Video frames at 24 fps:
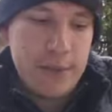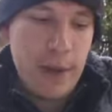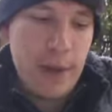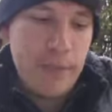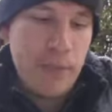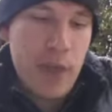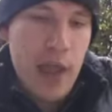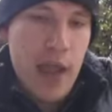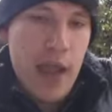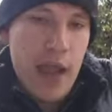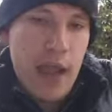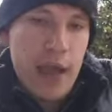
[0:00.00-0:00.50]

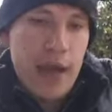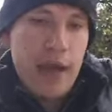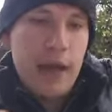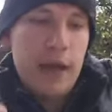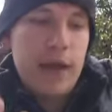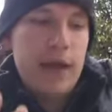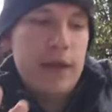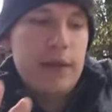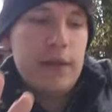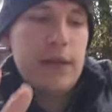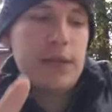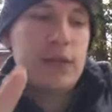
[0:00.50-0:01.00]
But
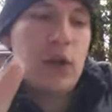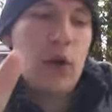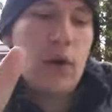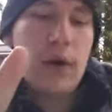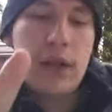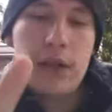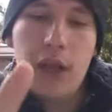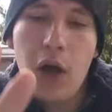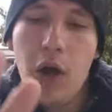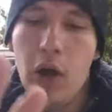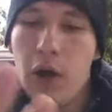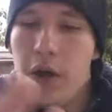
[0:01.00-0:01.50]
these are
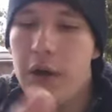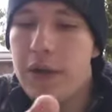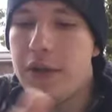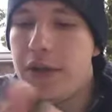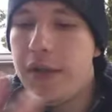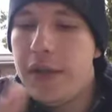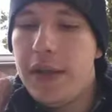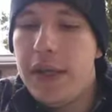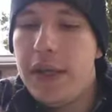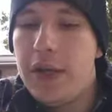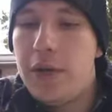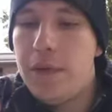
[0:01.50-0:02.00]
large,
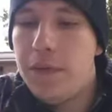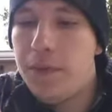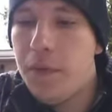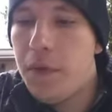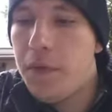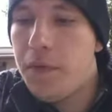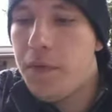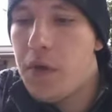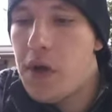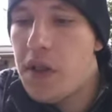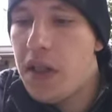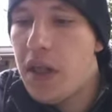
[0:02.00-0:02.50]
and they do
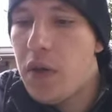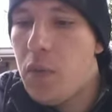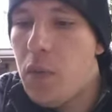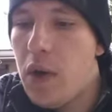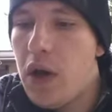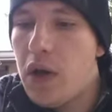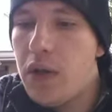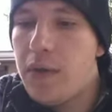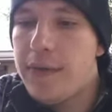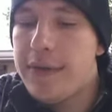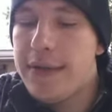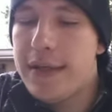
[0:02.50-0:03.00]
fit fairly
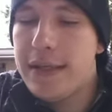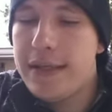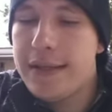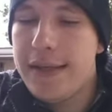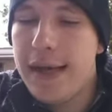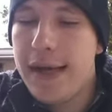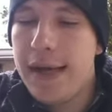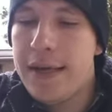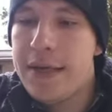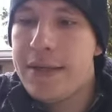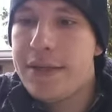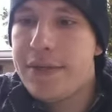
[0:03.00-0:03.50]
well. The
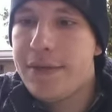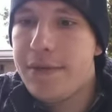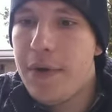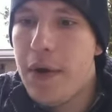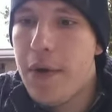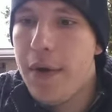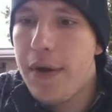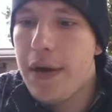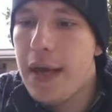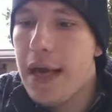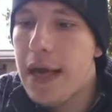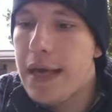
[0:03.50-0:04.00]
design is
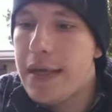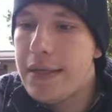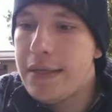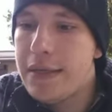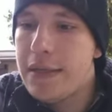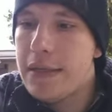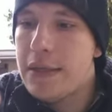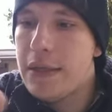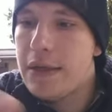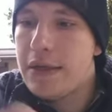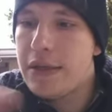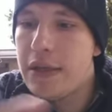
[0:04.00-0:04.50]
very nice.
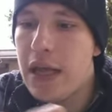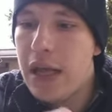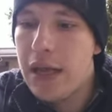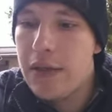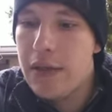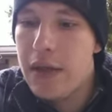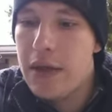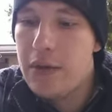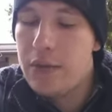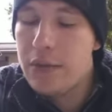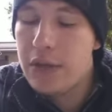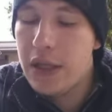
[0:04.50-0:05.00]
It looks like
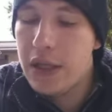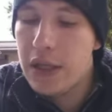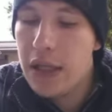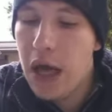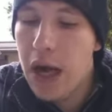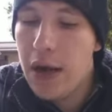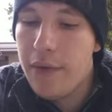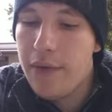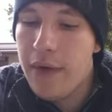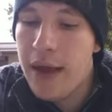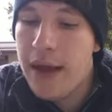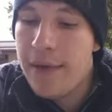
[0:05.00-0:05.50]
there was a
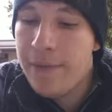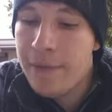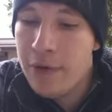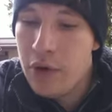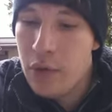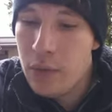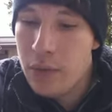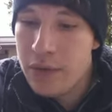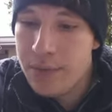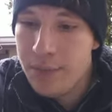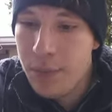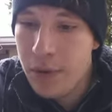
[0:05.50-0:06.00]
lot of effort
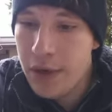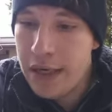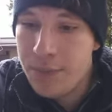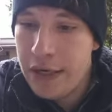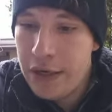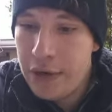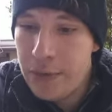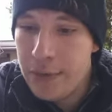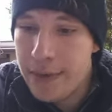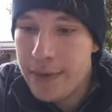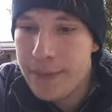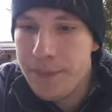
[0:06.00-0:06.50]
was put
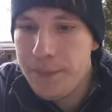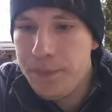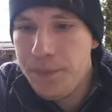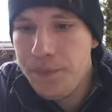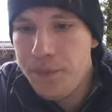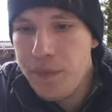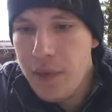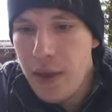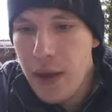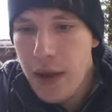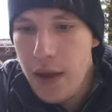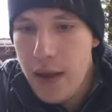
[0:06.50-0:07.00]
into it.
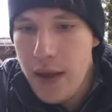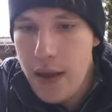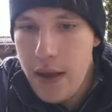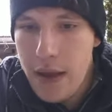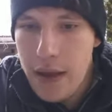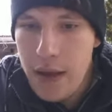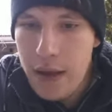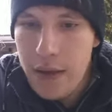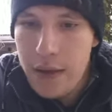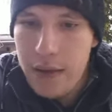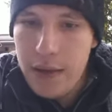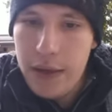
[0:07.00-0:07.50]

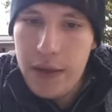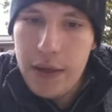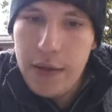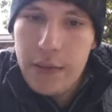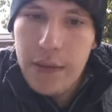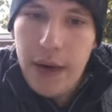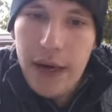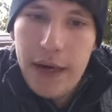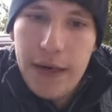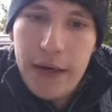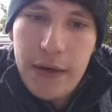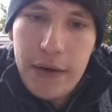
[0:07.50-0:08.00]

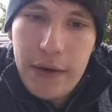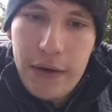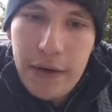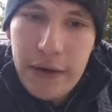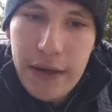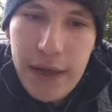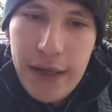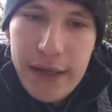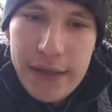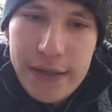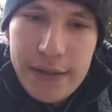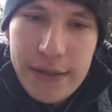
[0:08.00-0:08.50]
Right here, you can
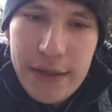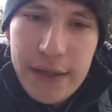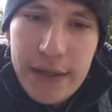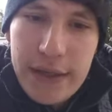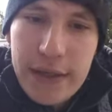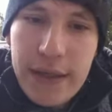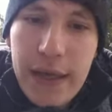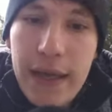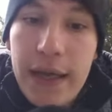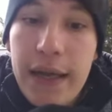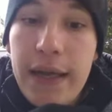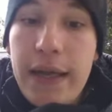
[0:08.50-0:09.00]
kind of see
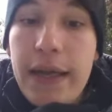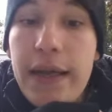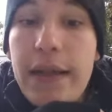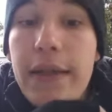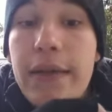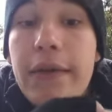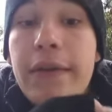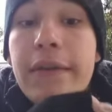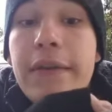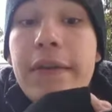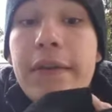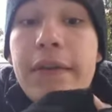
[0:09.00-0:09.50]
it.
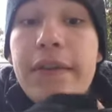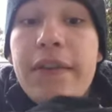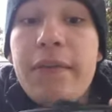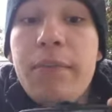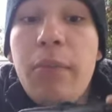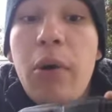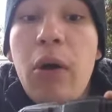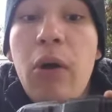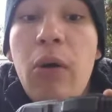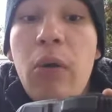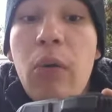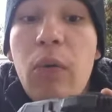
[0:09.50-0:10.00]
There's a
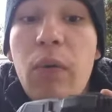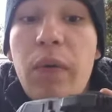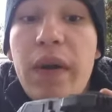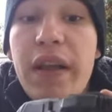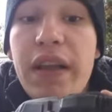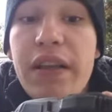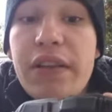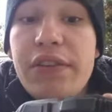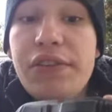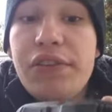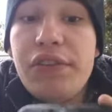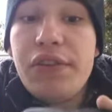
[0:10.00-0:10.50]
small
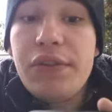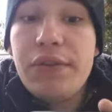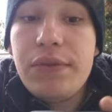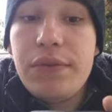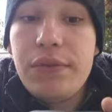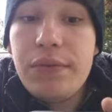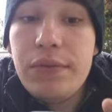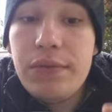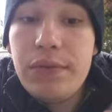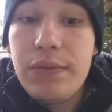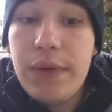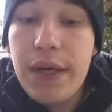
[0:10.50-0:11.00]
ridge
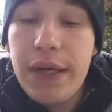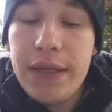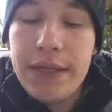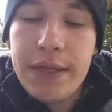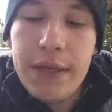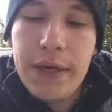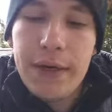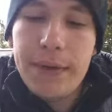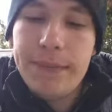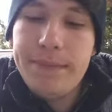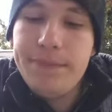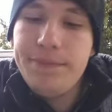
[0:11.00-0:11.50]
right
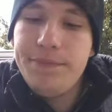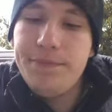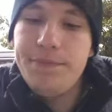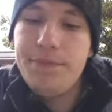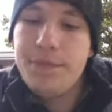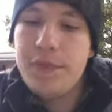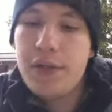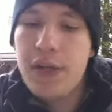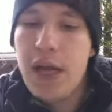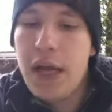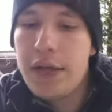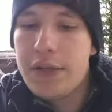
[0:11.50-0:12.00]
there.
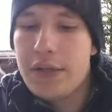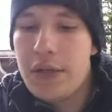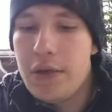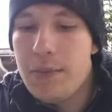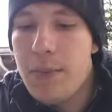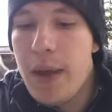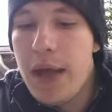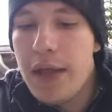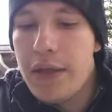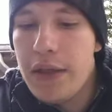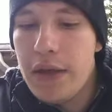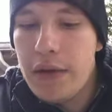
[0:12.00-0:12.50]
It's not too
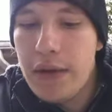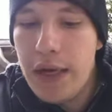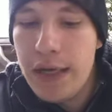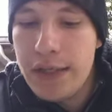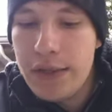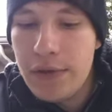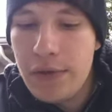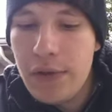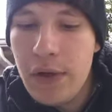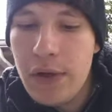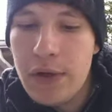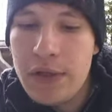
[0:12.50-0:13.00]
bad though, not
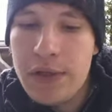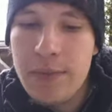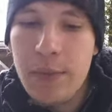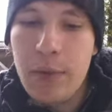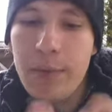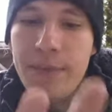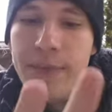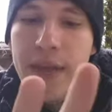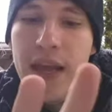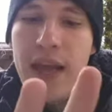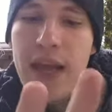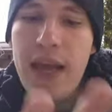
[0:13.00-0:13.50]
too
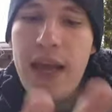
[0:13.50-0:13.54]
noticeable.